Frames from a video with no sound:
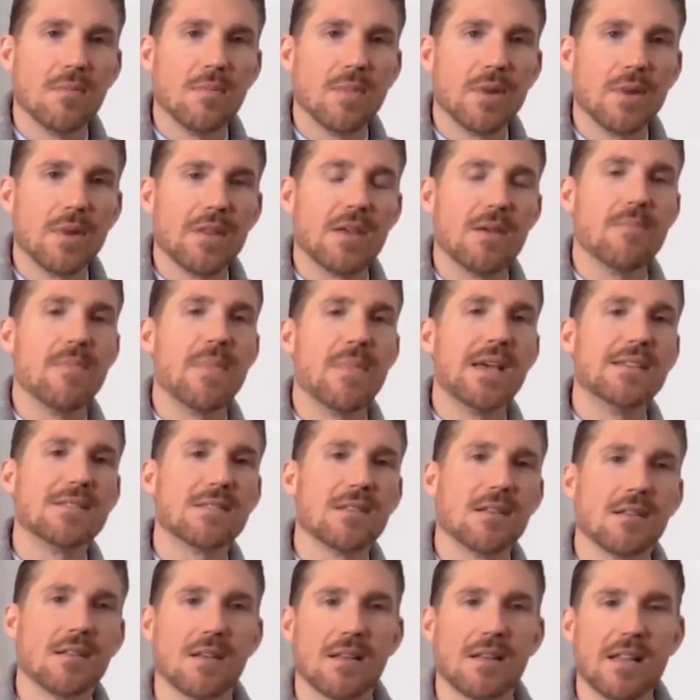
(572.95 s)
But the
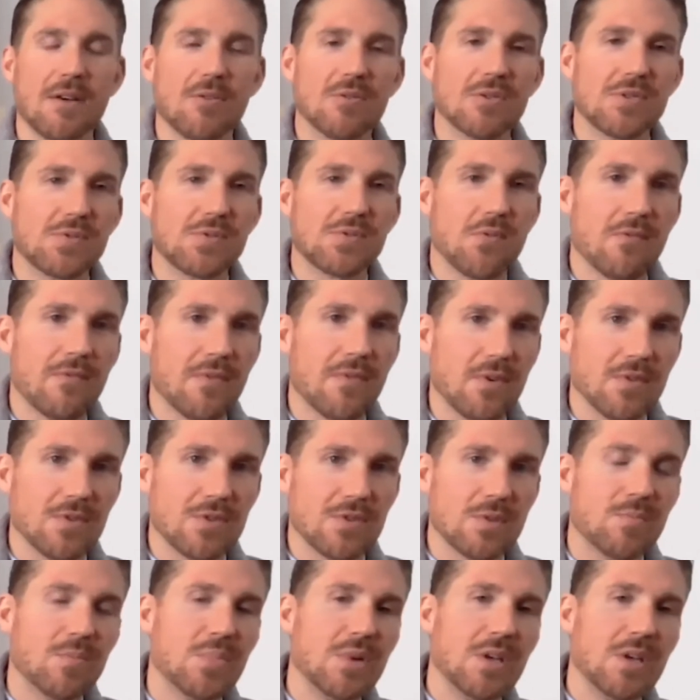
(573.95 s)
amazing thing that was revealed to